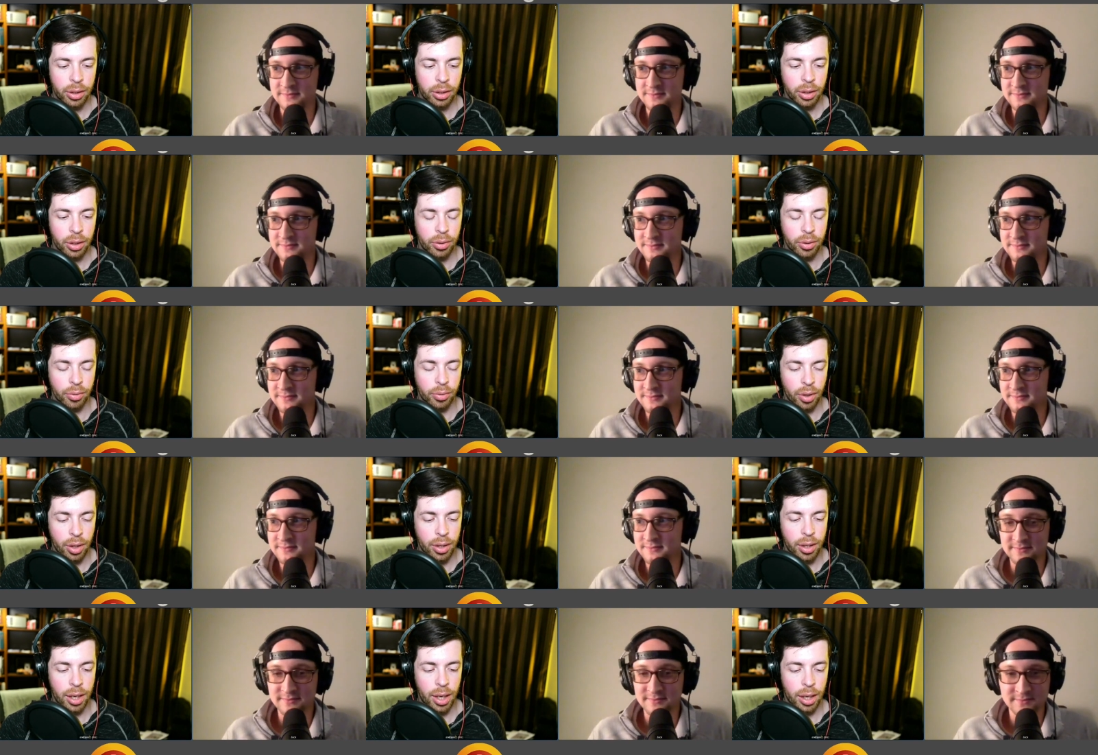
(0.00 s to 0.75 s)

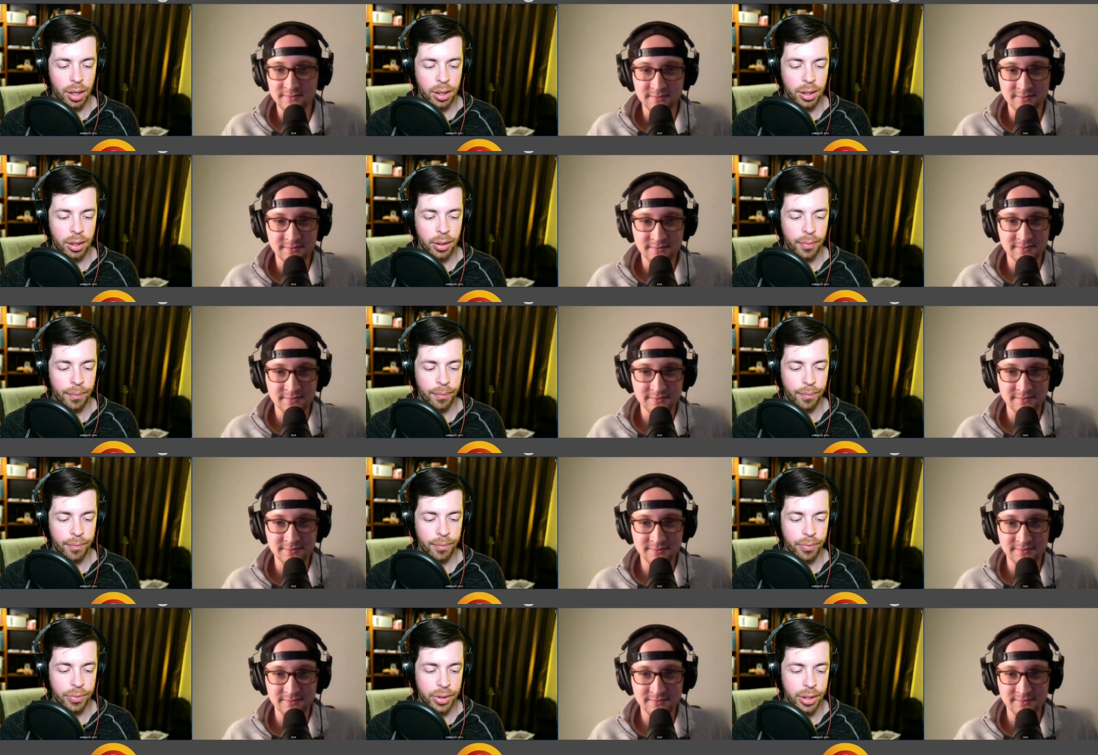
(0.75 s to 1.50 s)
Speaker 1: Rundeck
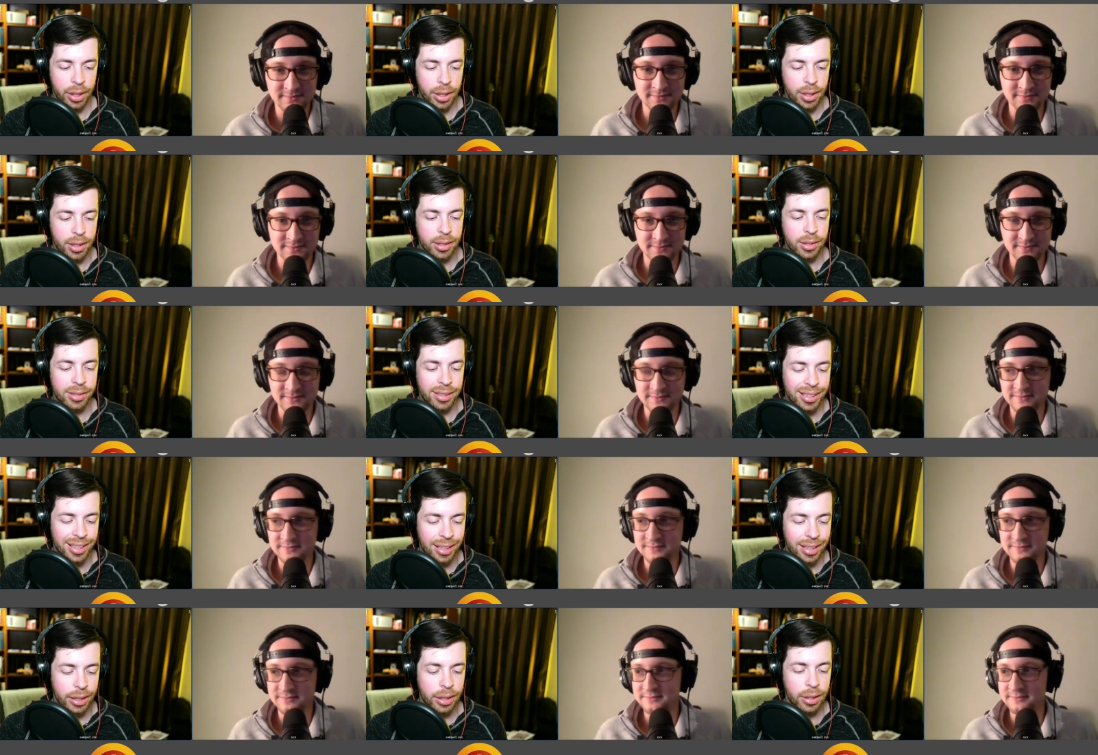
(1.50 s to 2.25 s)
is
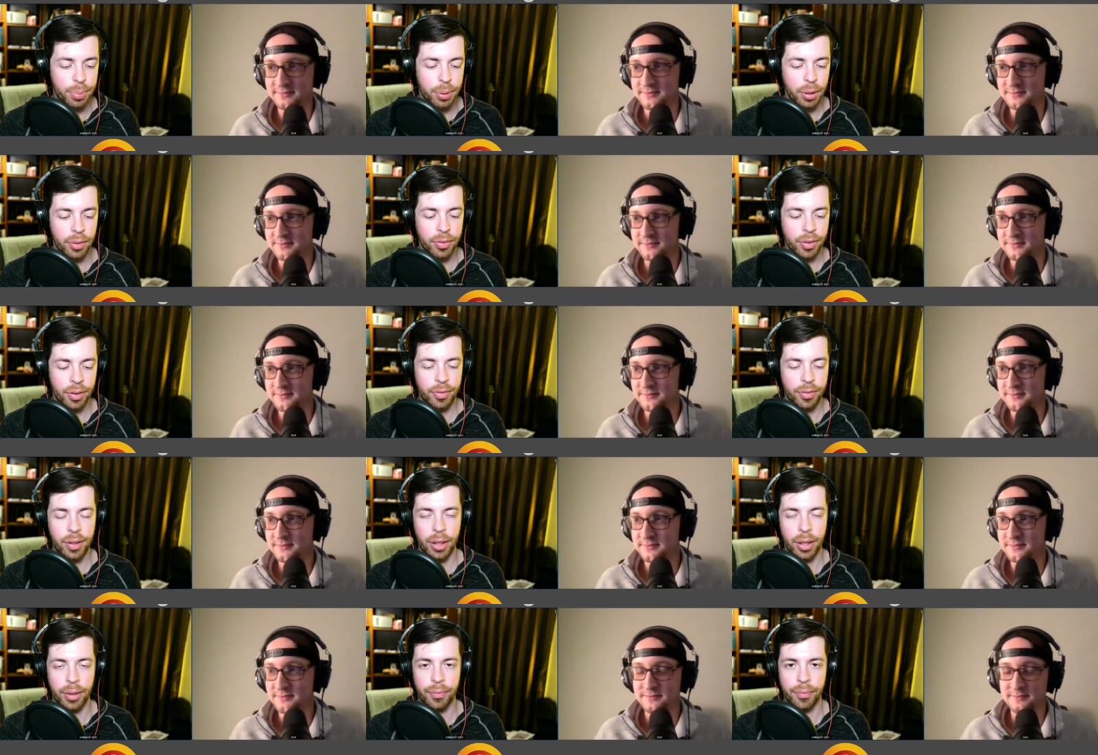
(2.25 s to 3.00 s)
the perfect
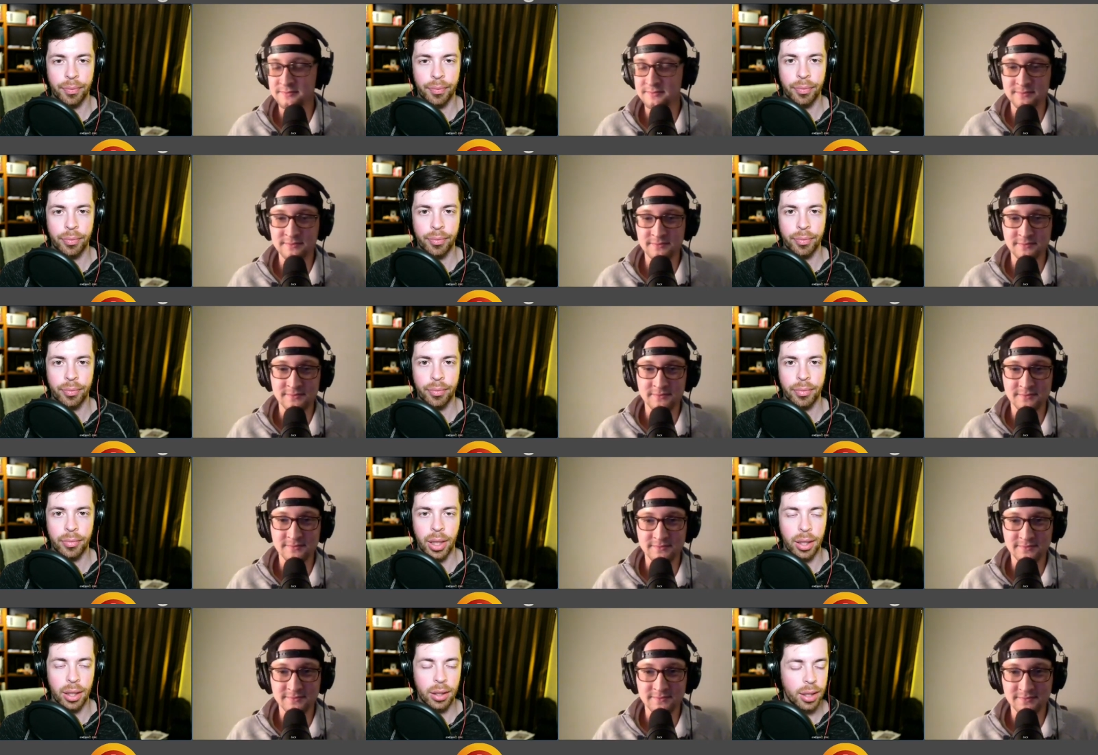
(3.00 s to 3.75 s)
fit.
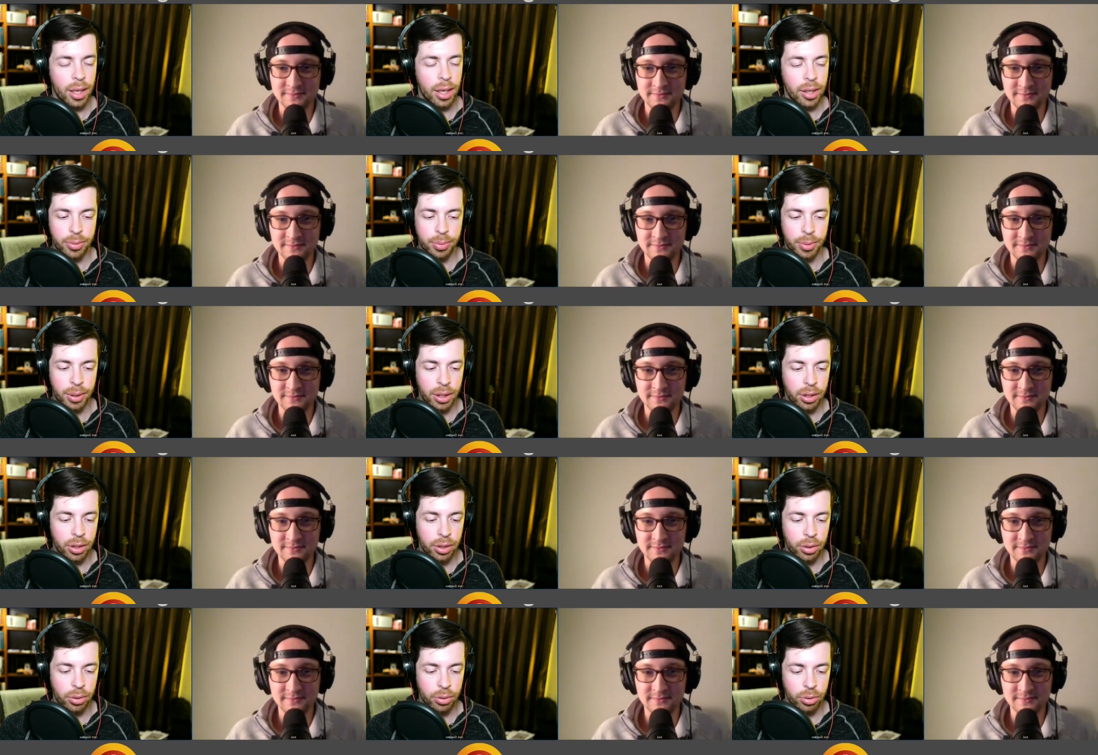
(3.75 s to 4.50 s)
It allows me to
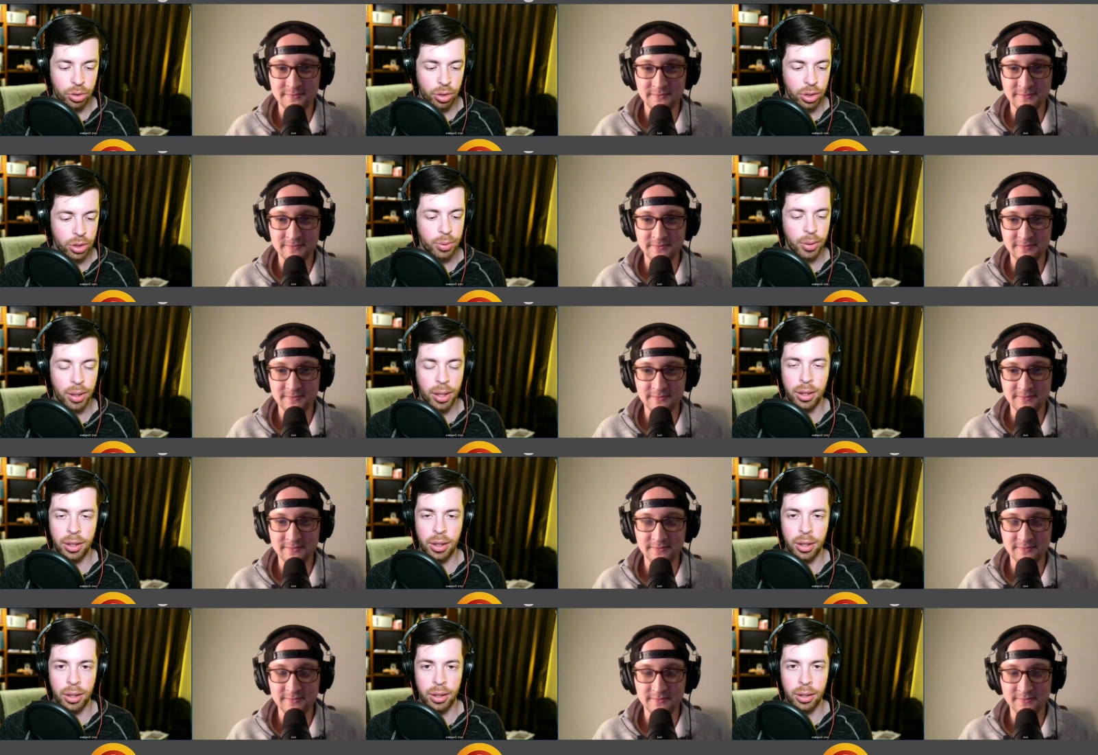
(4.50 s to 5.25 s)
do just what I
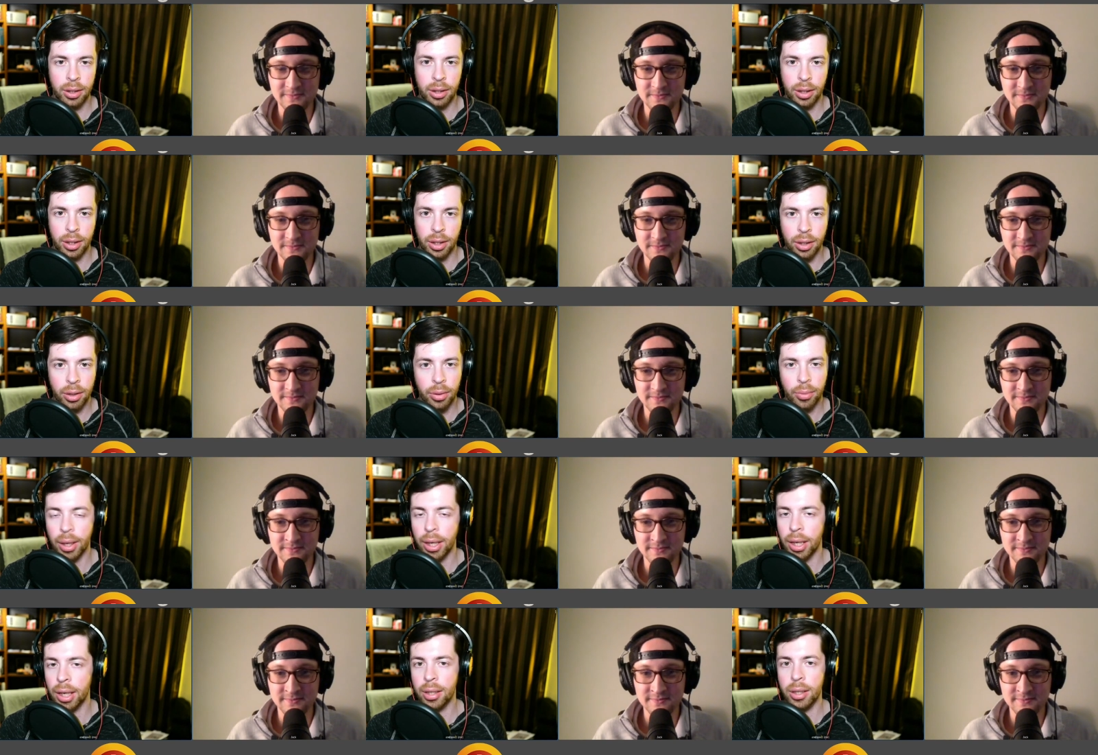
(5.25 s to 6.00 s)
need in the
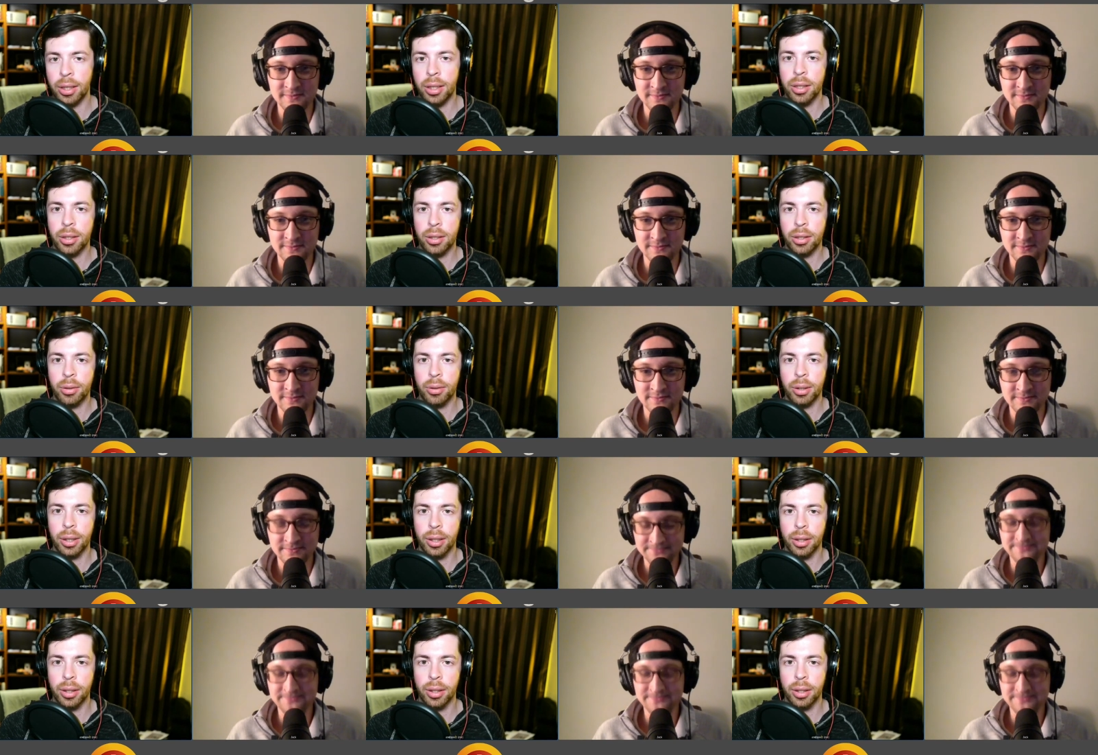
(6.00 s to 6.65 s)
way I need to do it.